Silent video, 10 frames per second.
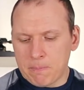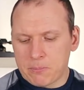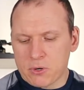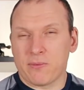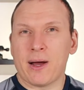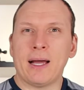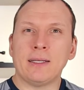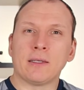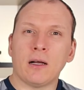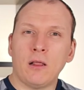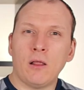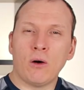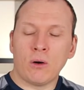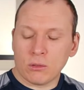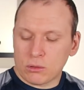provides a
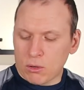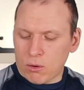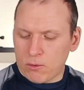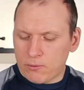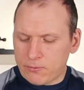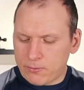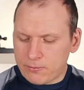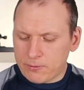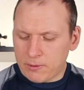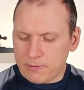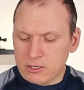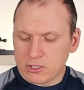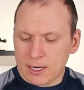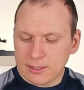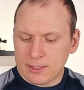lot of
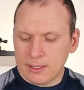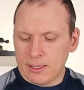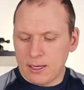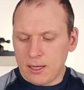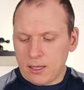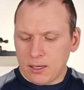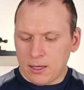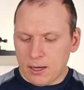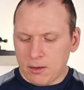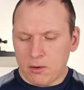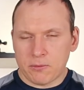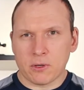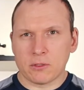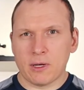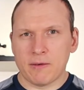functionality. Of
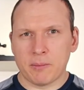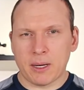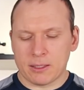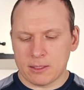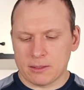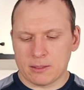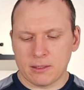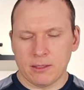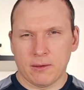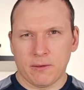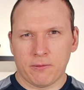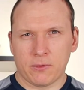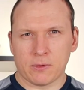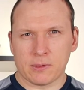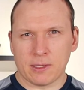course, you have a buttons
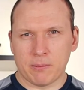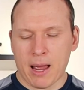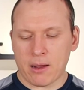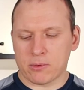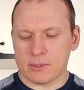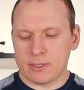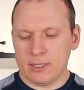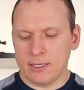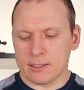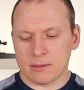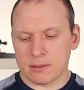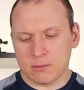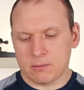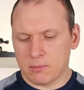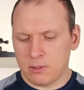forward and backwards here,
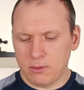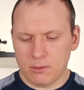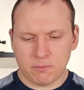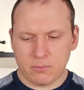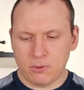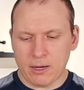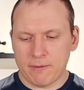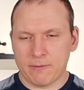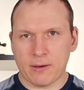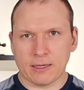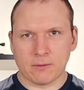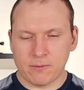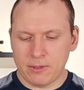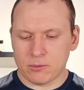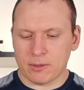so you have, as
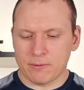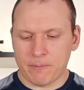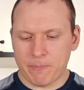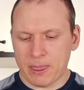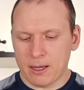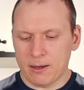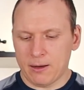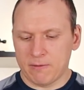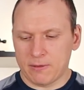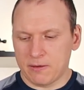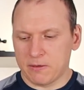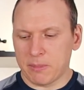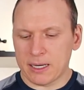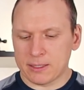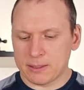this one, the
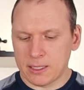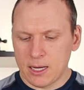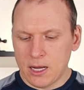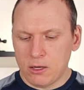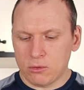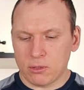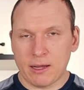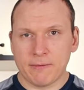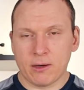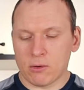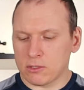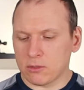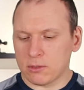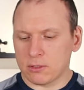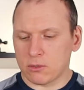buttons. You don't have a
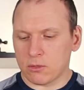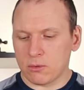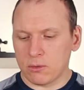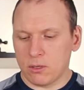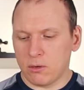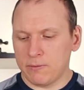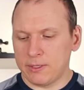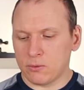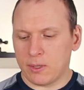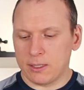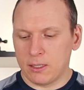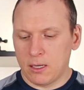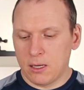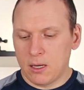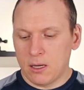horizontal scroll on this one.
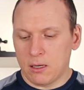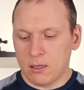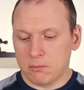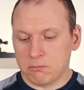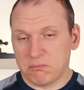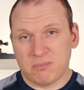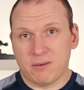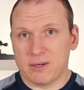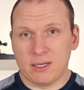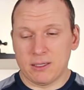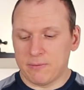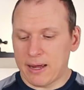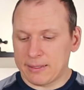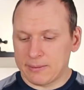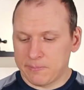Never needed
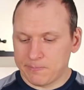that.